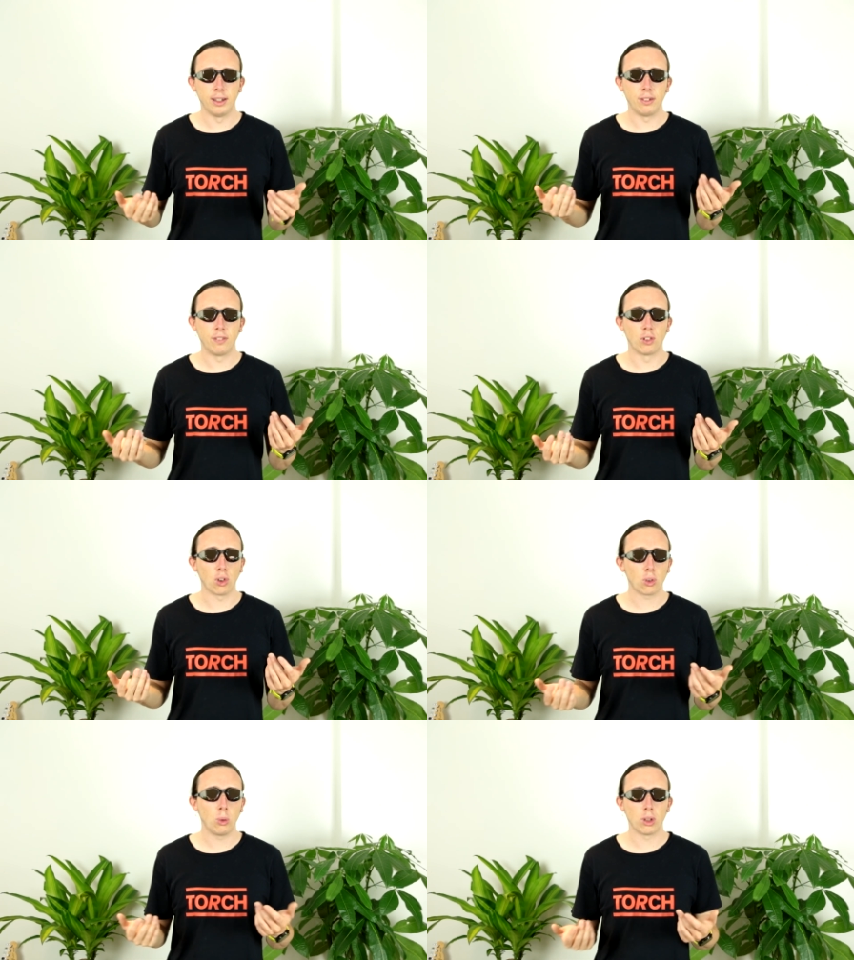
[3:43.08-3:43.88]
Now you've
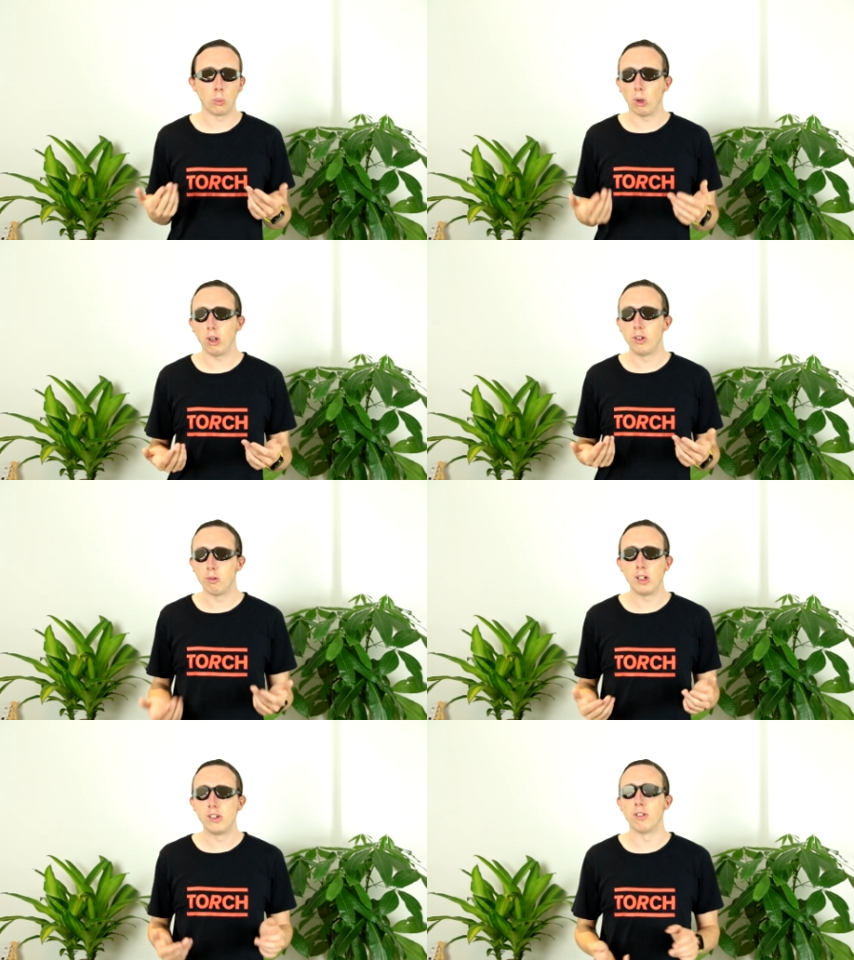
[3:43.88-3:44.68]
got quite a wide
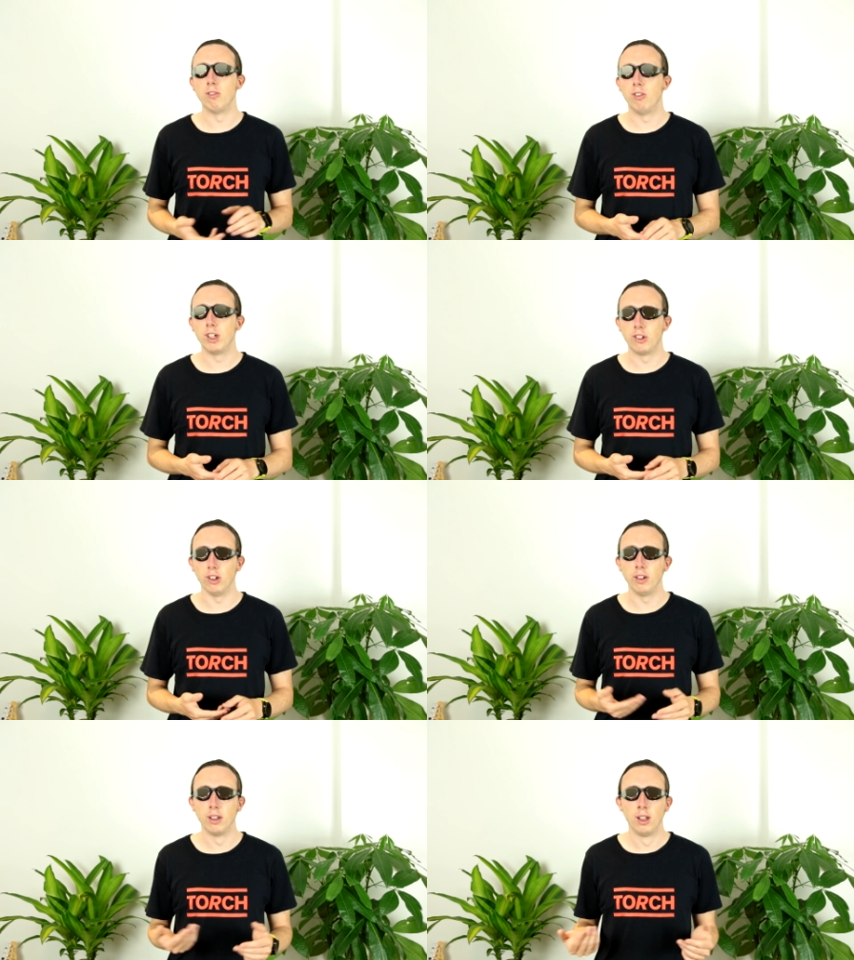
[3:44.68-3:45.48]
range of
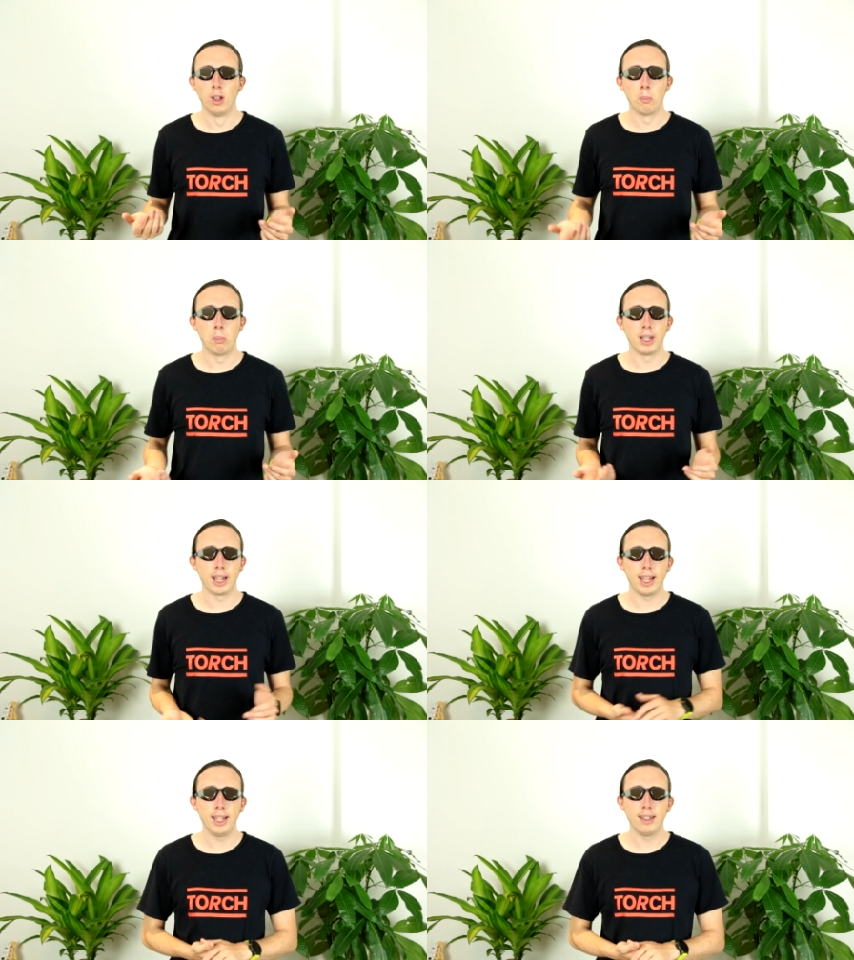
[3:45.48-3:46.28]
vision, but
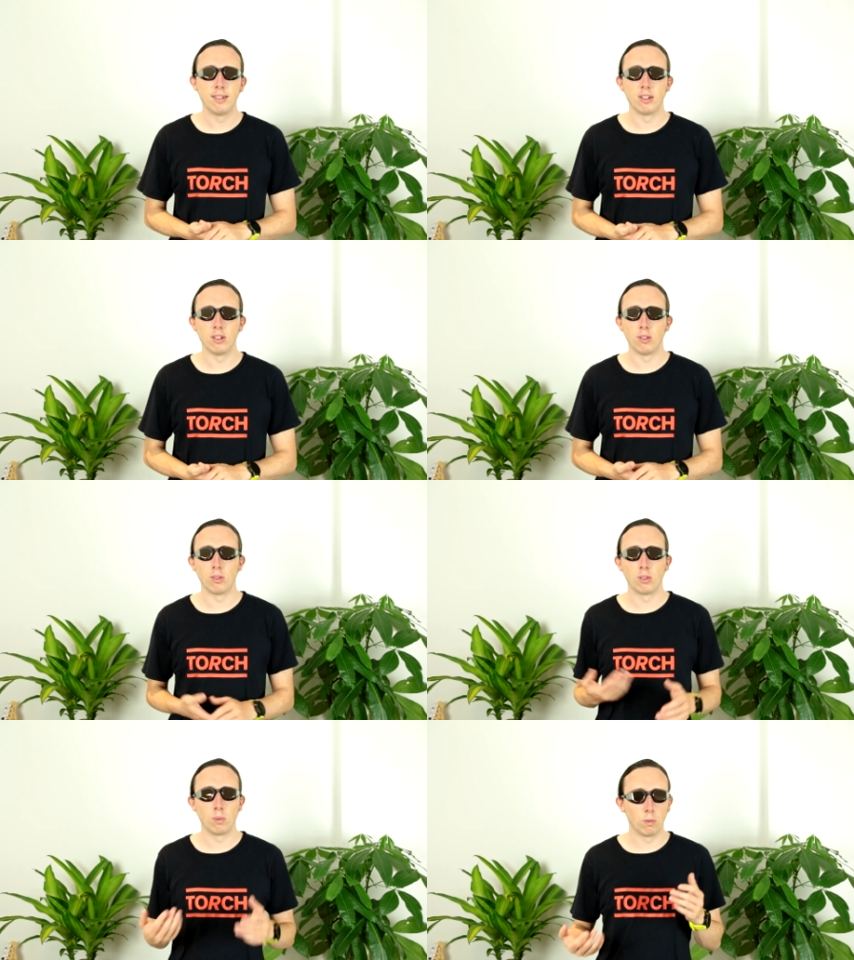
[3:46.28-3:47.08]
it is
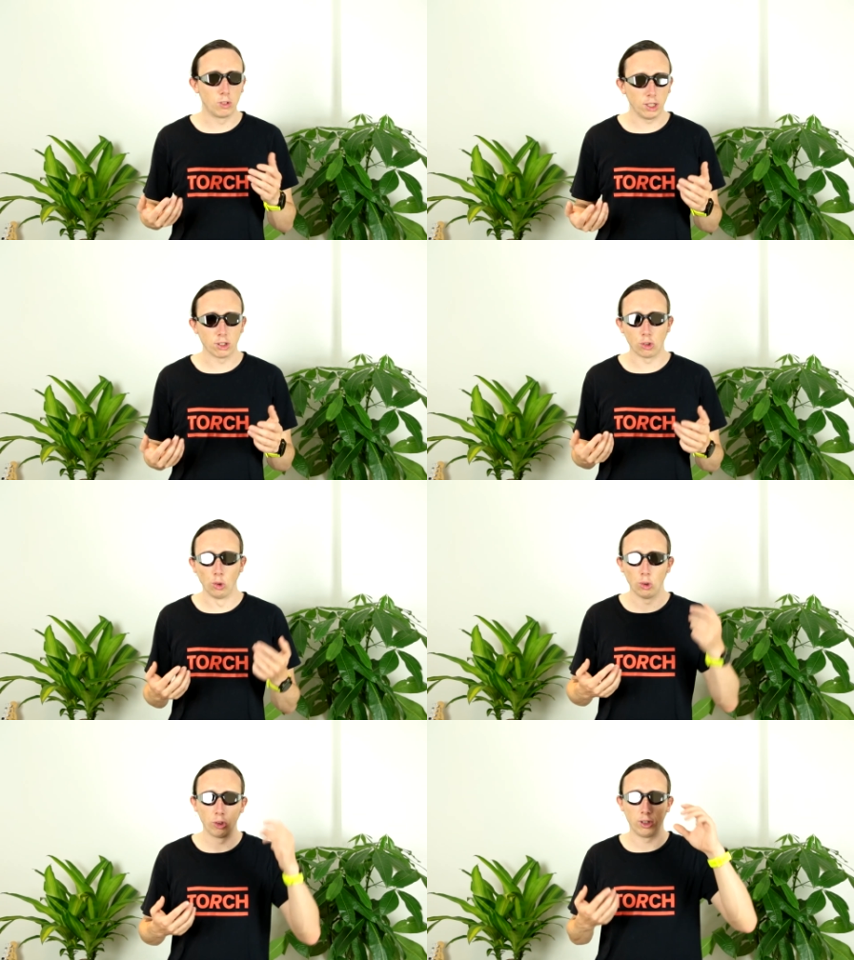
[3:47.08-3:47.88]

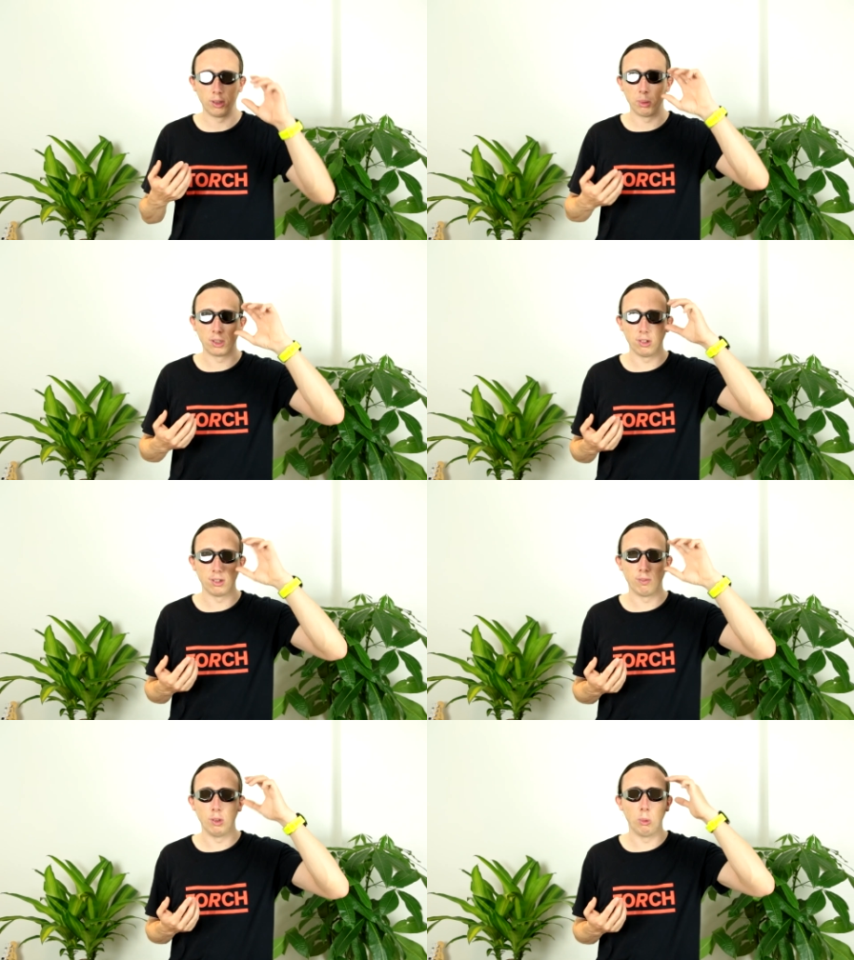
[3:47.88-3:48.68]
distorted because
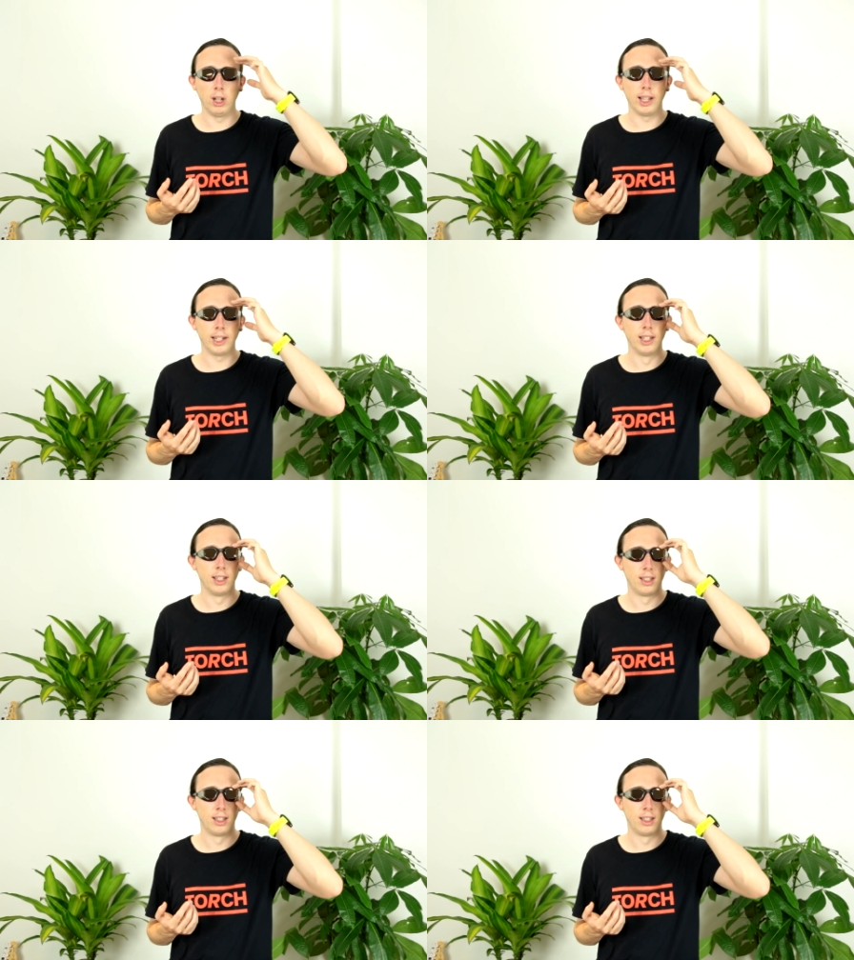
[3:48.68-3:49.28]
of the way